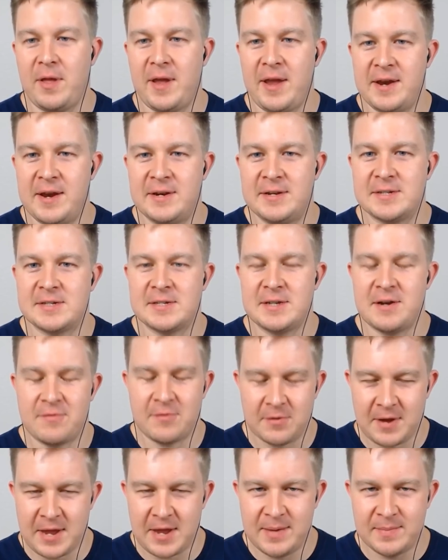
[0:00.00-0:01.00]
played
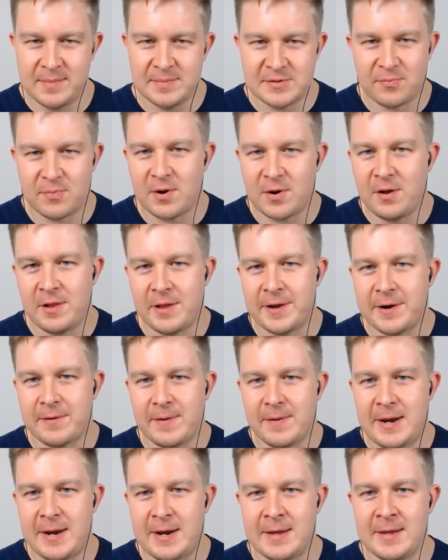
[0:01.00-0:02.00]
several games of Brawl on
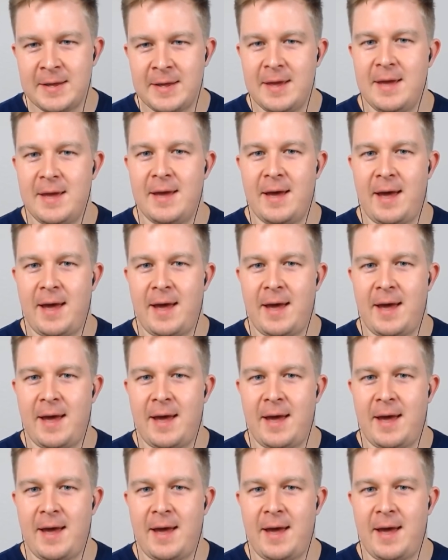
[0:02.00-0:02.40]
Arena.